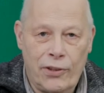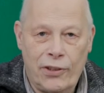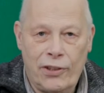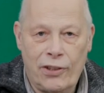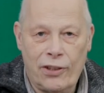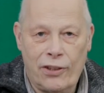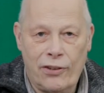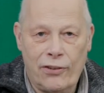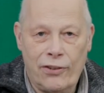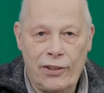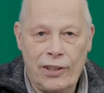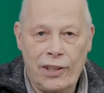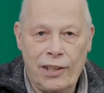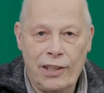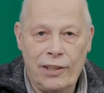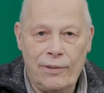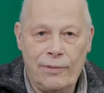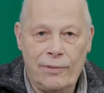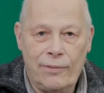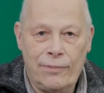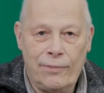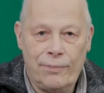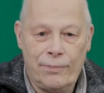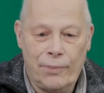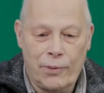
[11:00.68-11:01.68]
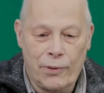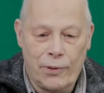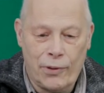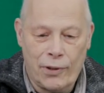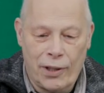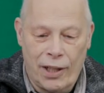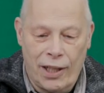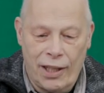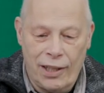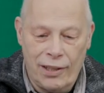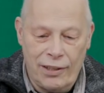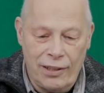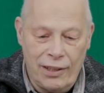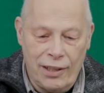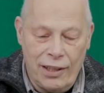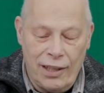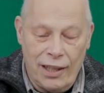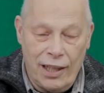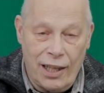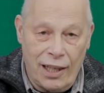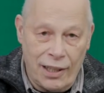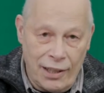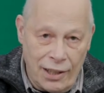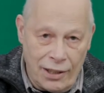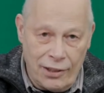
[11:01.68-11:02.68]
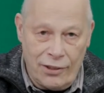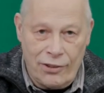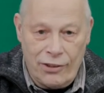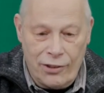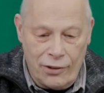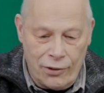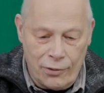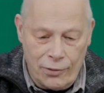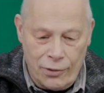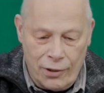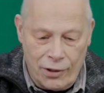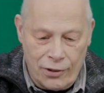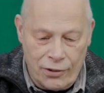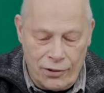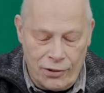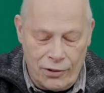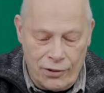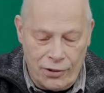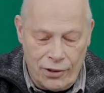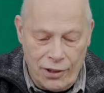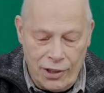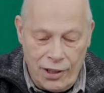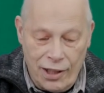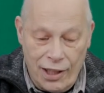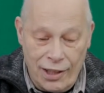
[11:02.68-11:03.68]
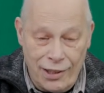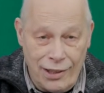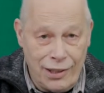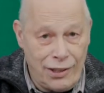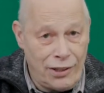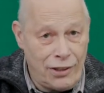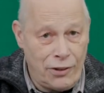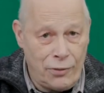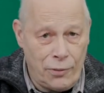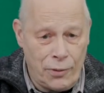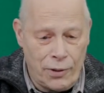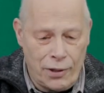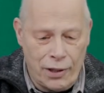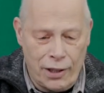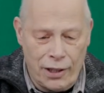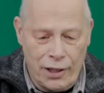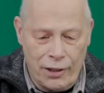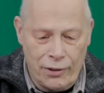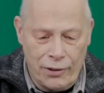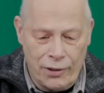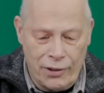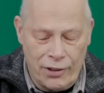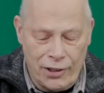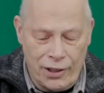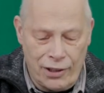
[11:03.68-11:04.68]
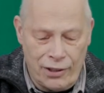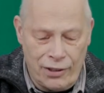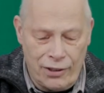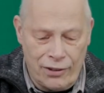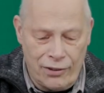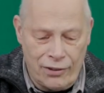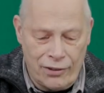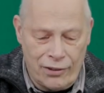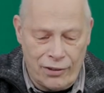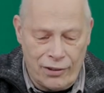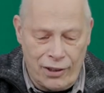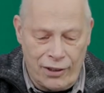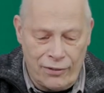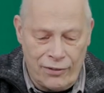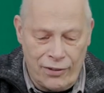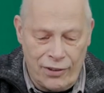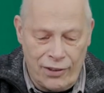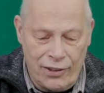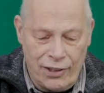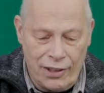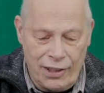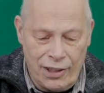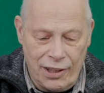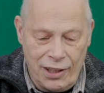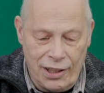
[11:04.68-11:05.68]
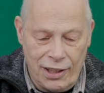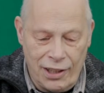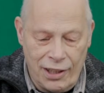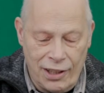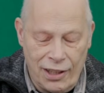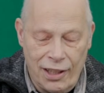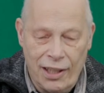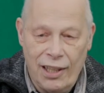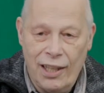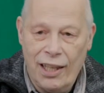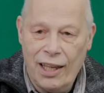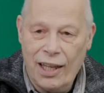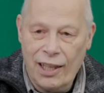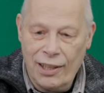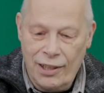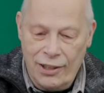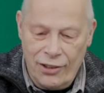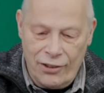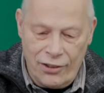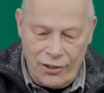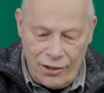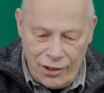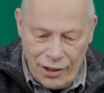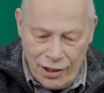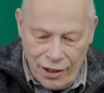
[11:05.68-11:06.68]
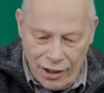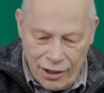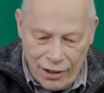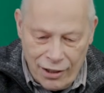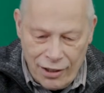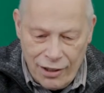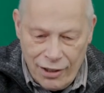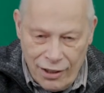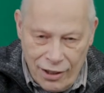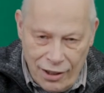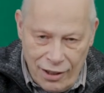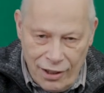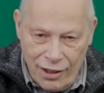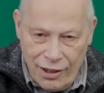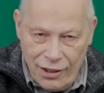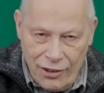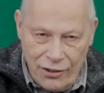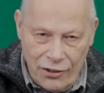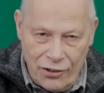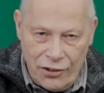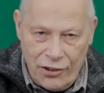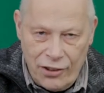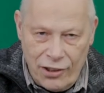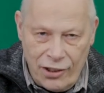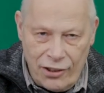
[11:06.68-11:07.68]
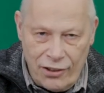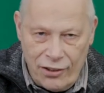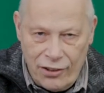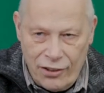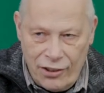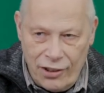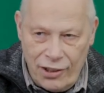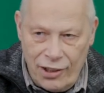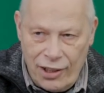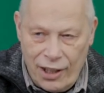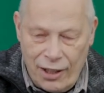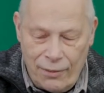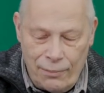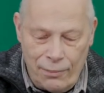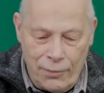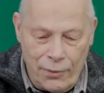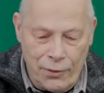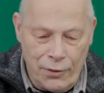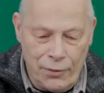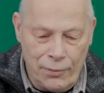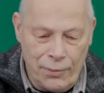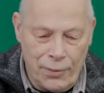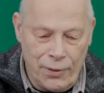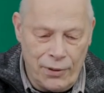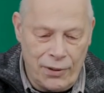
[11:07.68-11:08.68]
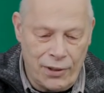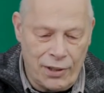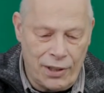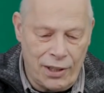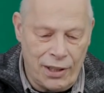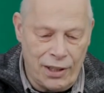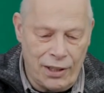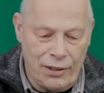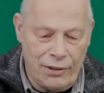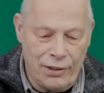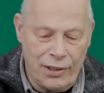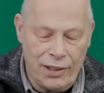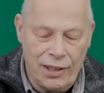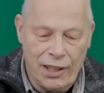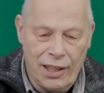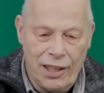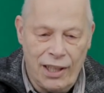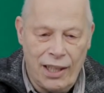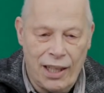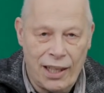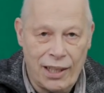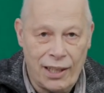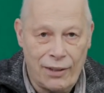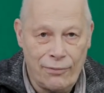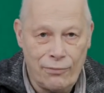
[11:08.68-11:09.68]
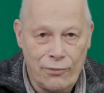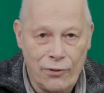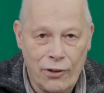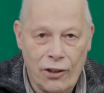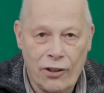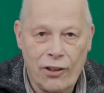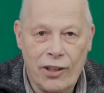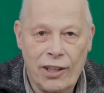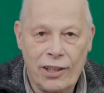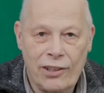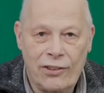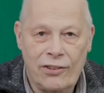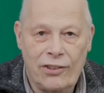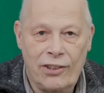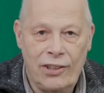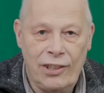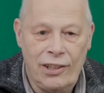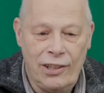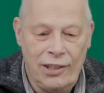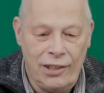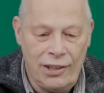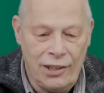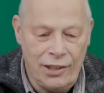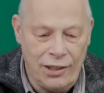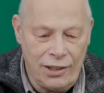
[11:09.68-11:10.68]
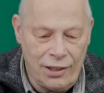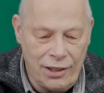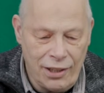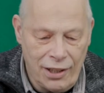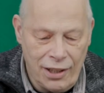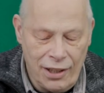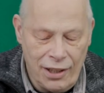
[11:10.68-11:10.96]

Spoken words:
it on the ball head and it still rocks, and this is with a lower center of gravity here, and you still see that movement occurring, and I've not exceeded